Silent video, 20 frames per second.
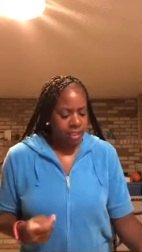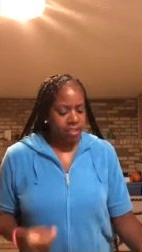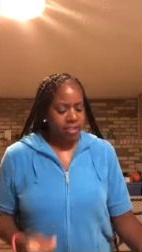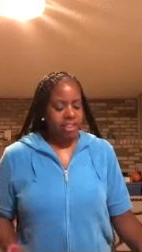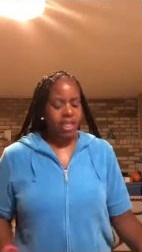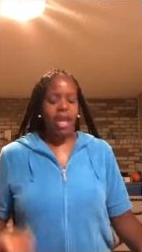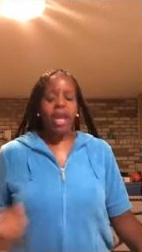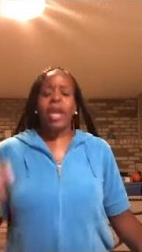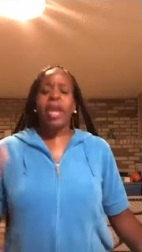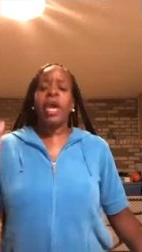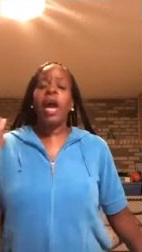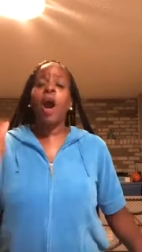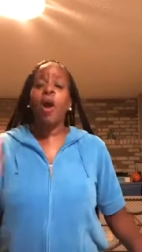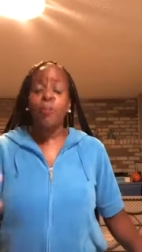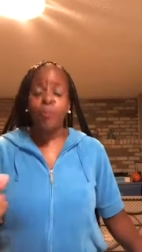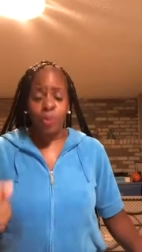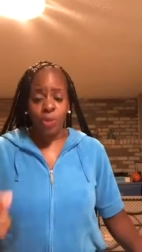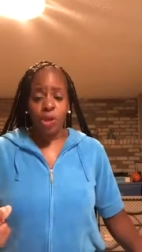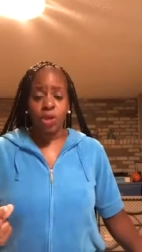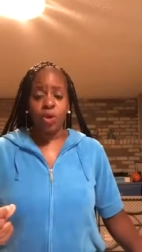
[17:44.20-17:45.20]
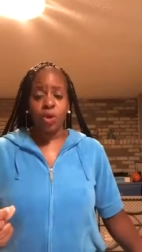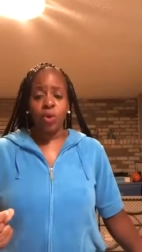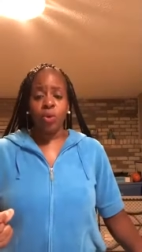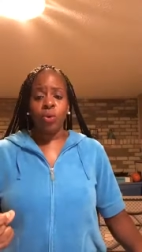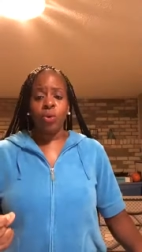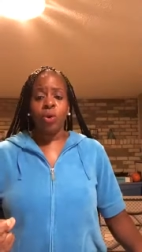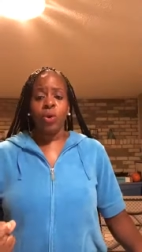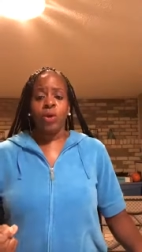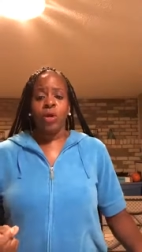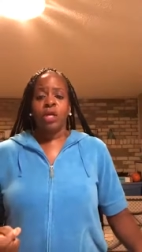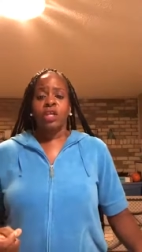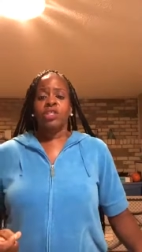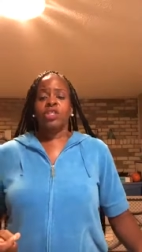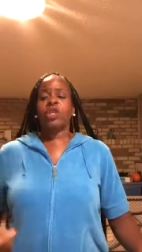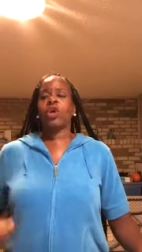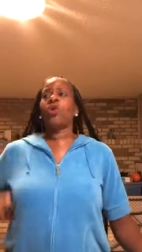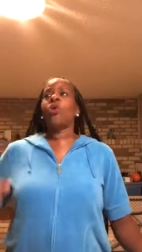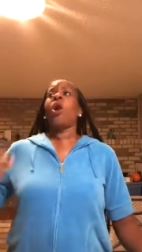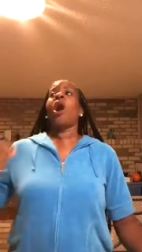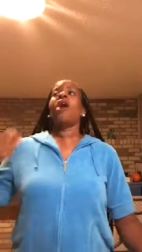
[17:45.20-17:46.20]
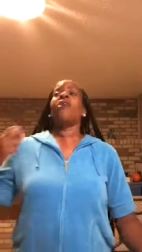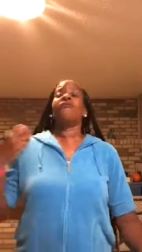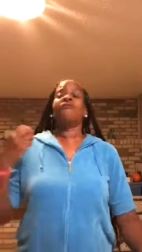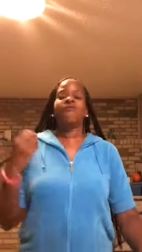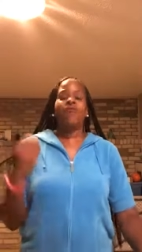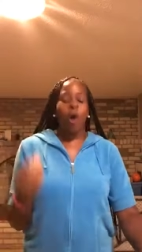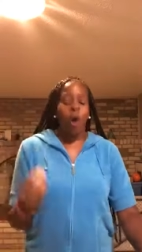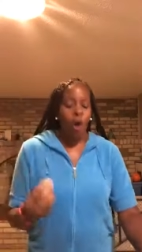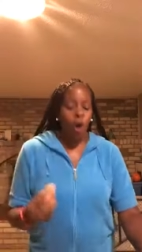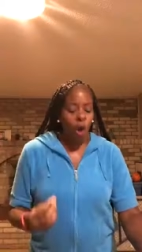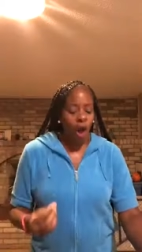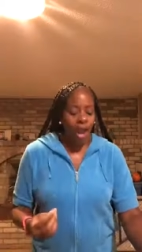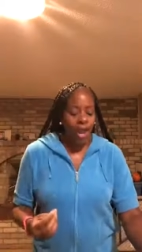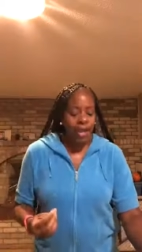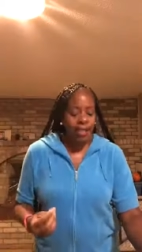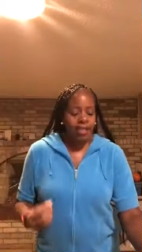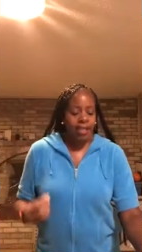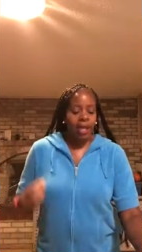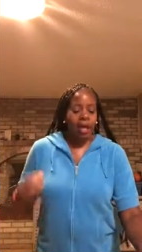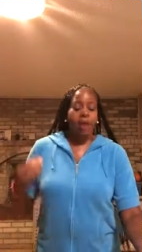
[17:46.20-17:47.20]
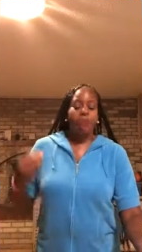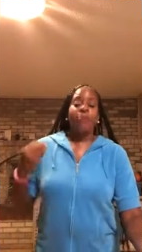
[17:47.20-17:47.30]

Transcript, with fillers: to help you to avoid